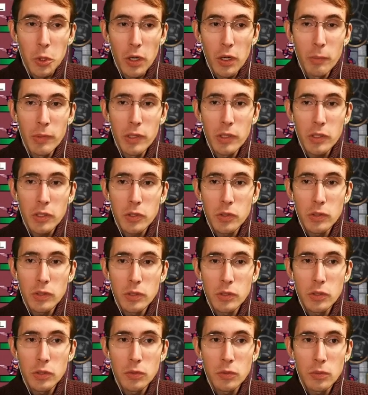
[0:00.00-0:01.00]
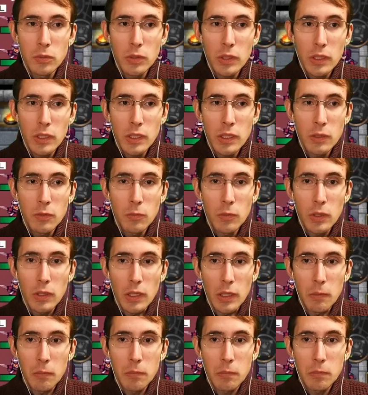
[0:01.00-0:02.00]
Jaromir could do a hit and
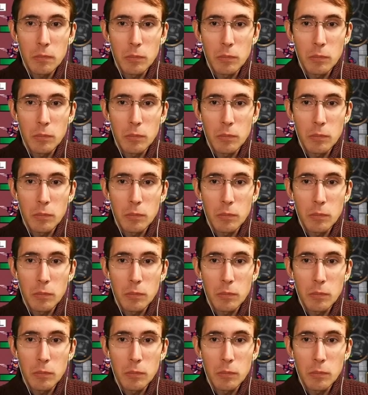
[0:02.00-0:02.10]
run.